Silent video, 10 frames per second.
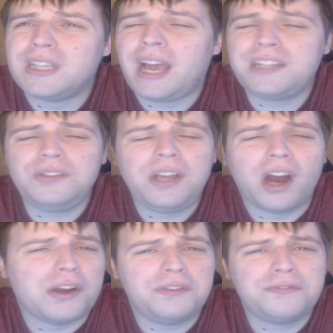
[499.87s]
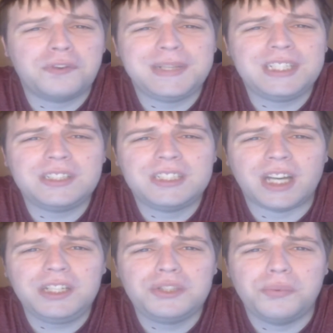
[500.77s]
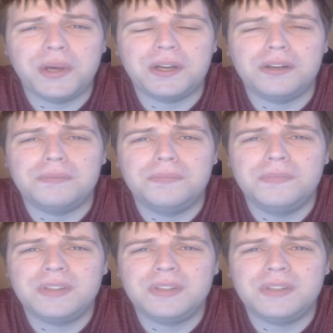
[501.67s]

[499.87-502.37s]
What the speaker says: actually harder for me to judge whether